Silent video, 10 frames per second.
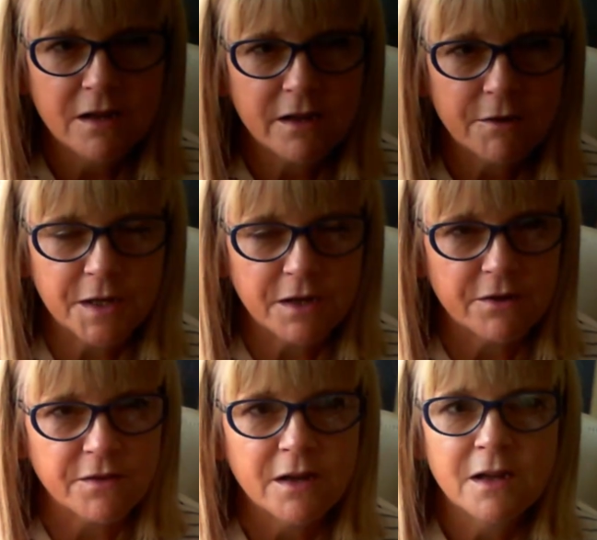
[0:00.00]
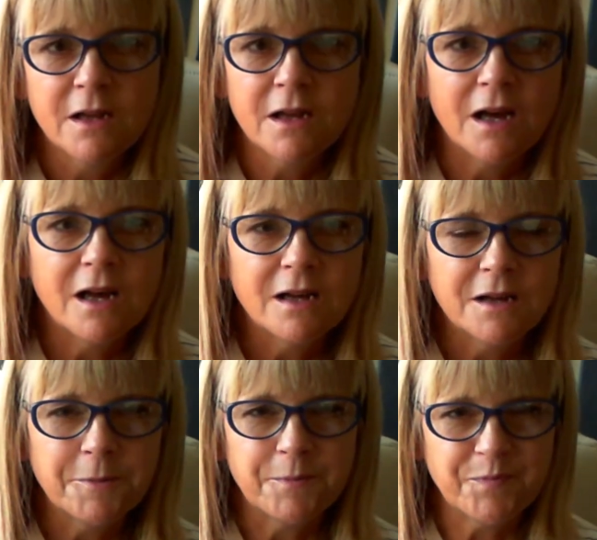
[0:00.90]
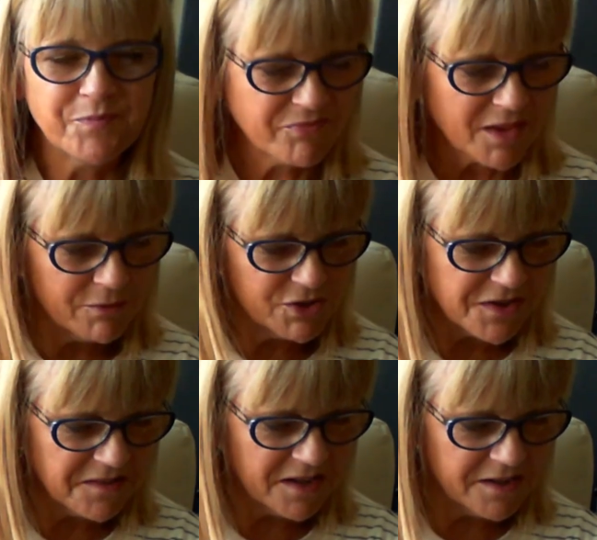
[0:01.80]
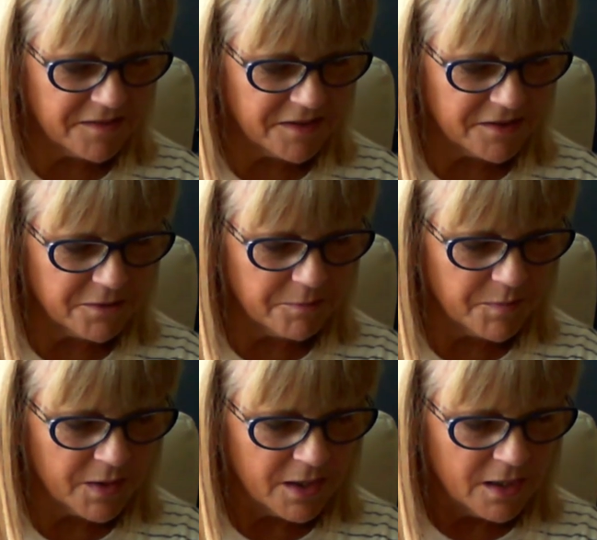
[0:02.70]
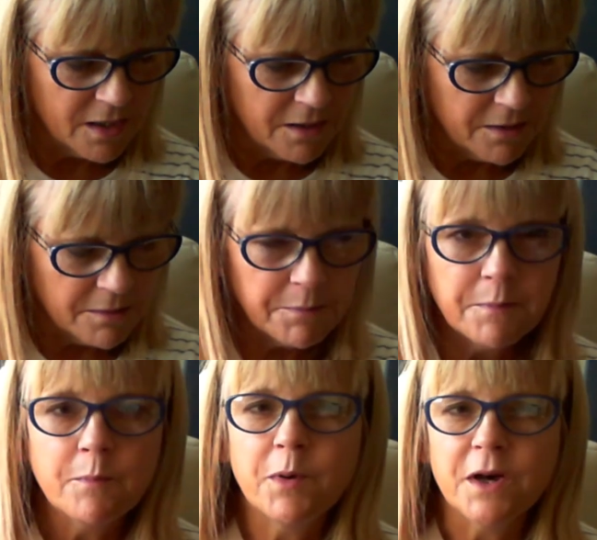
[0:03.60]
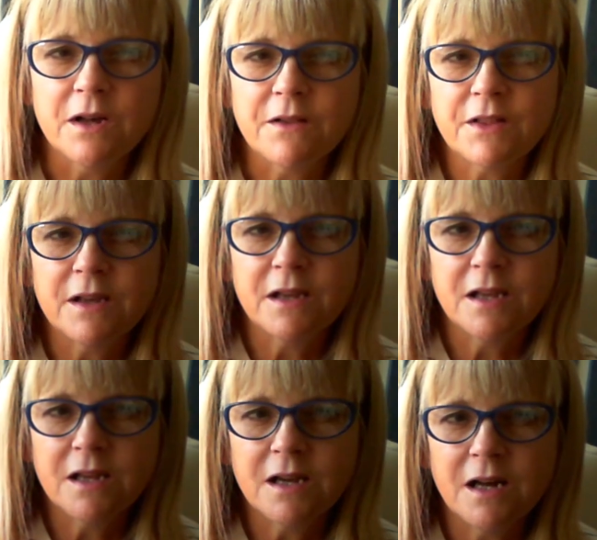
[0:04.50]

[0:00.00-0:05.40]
going on, which isn't ideal. But the